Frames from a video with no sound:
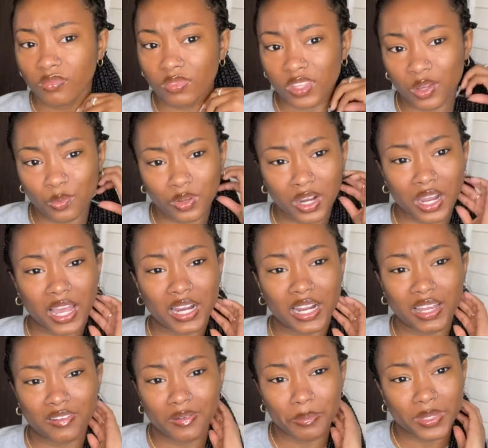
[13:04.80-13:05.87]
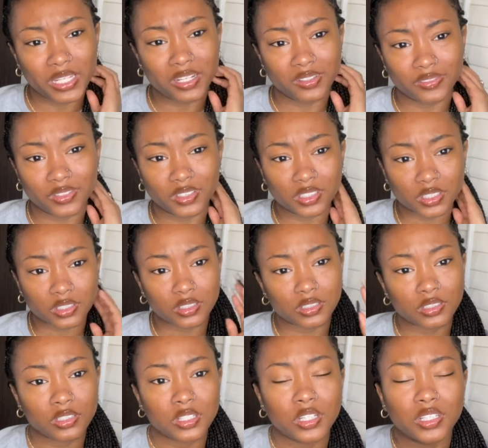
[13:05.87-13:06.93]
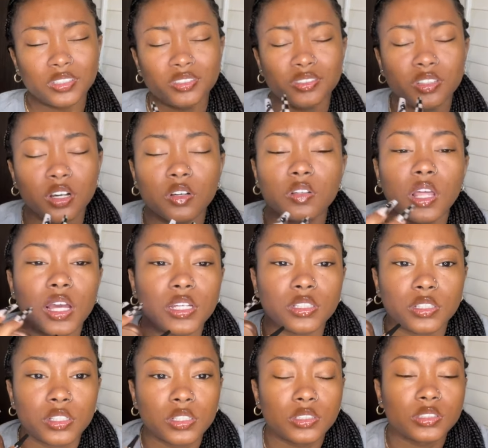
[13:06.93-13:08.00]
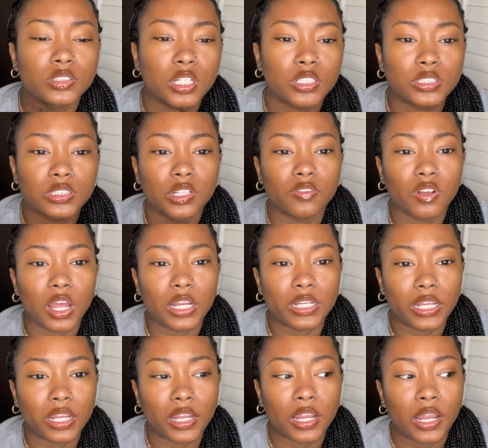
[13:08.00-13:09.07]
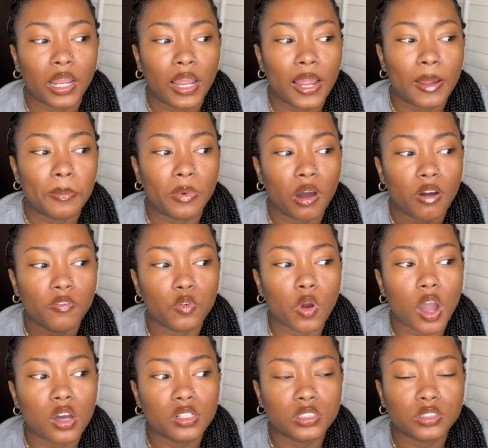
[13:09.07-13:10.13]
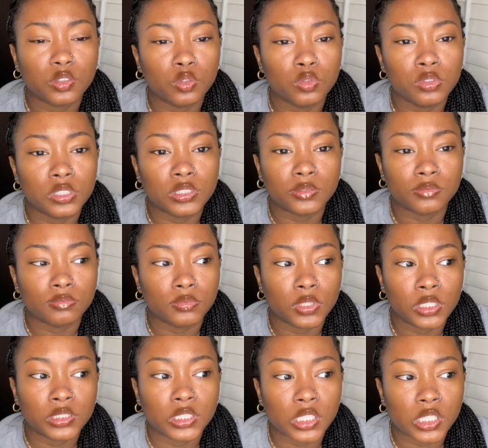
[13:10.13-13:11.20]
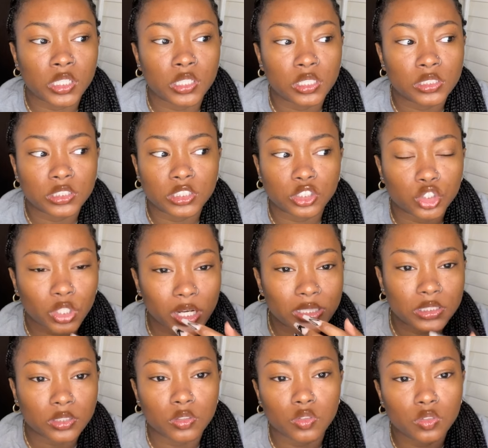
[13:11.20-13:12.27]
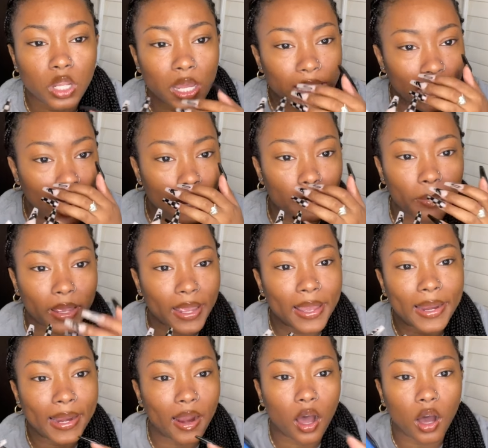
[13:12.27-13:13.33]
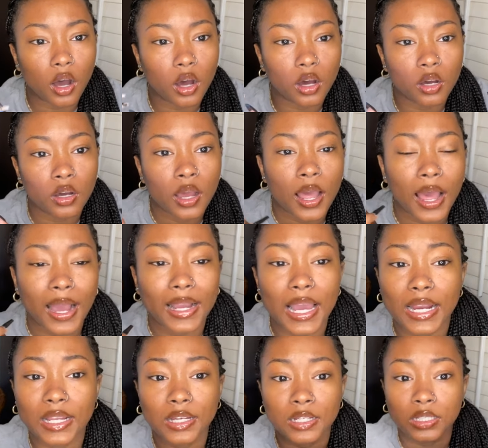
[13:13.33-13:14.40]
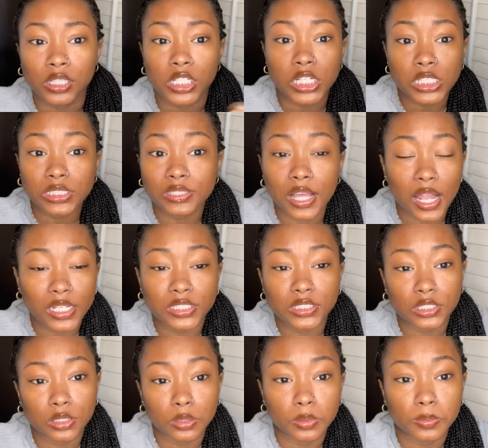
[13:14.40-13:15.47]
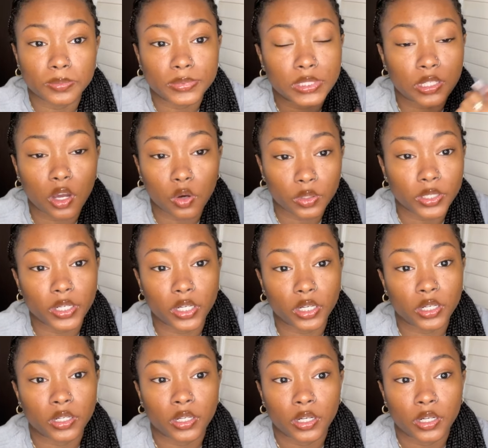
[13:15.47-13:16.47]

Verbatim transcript: what I gotta have a meeting for? You know, like certain stuff like that. But overall, the school is it's a it's a straight school. Like it ain't bad at all. I got a good scholarship to go there.